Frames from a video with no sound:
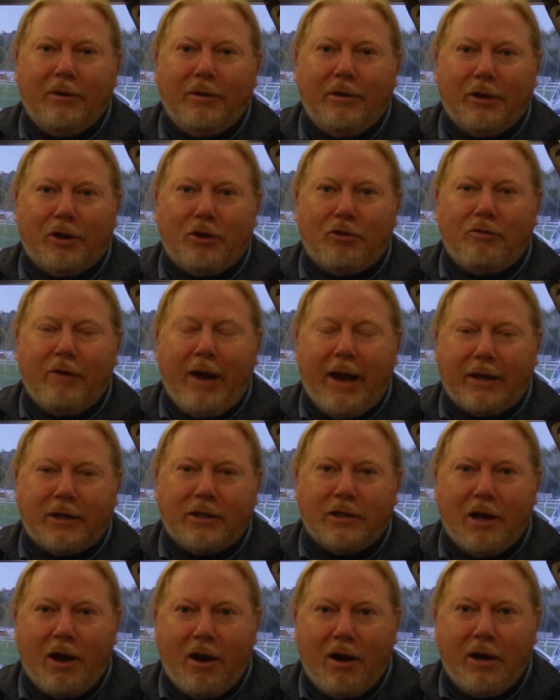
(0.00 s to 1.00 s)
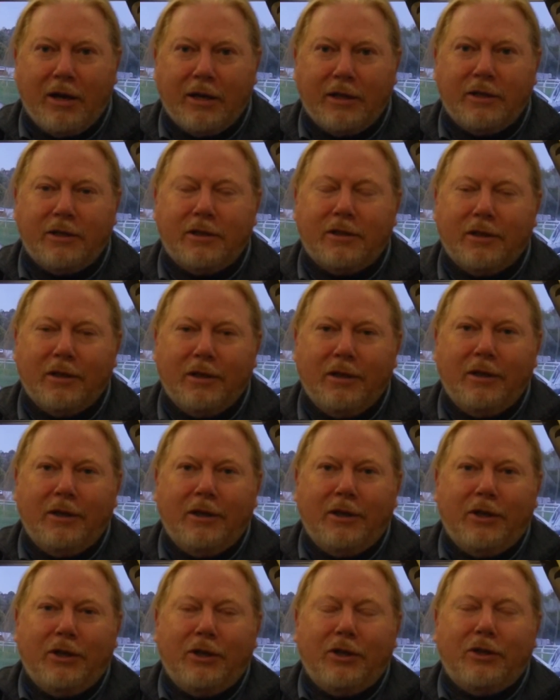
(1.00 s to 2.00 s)
the correct size,
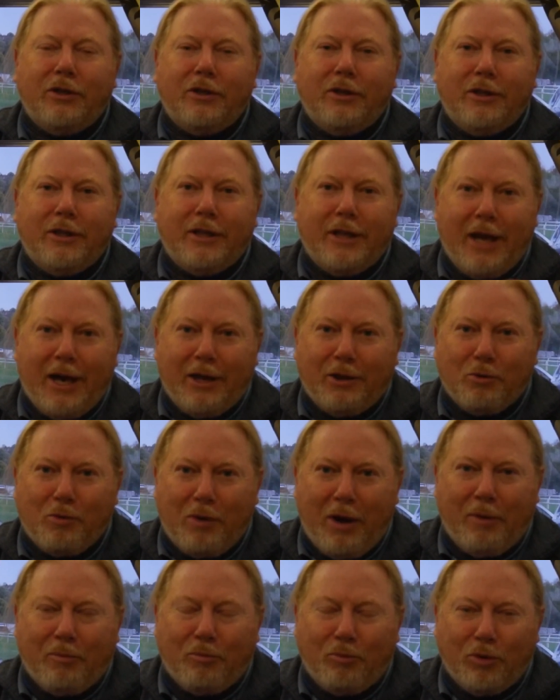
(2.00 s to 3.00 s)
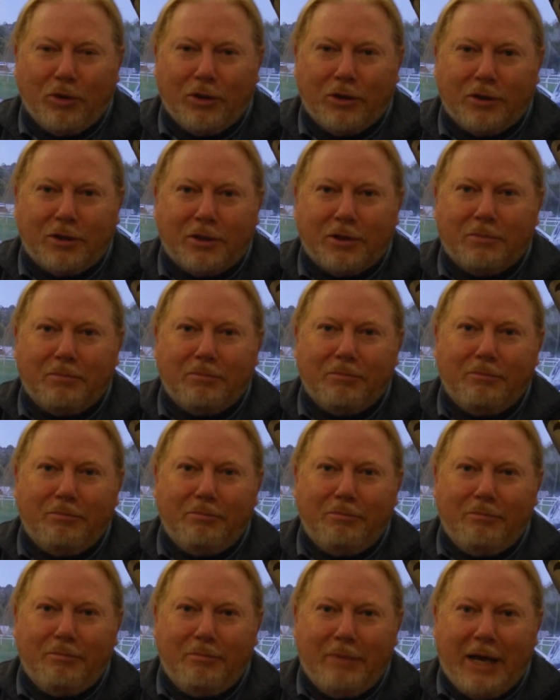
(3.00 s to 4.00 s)
the other one was
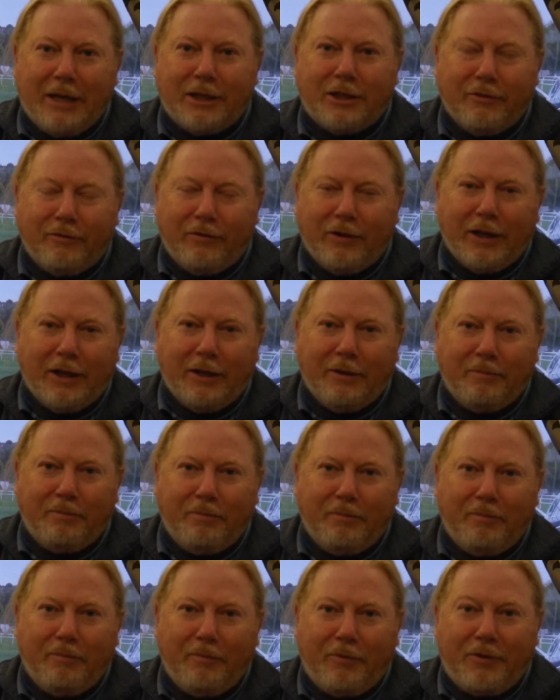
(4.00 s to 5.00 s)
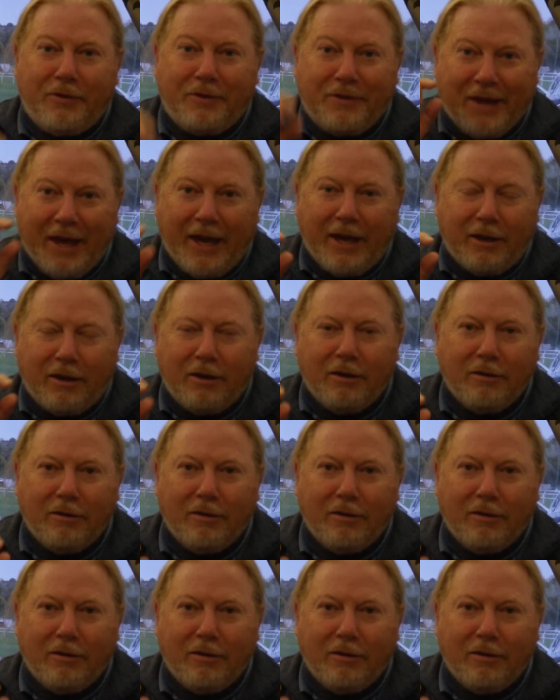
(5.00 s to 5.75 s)
massively thick,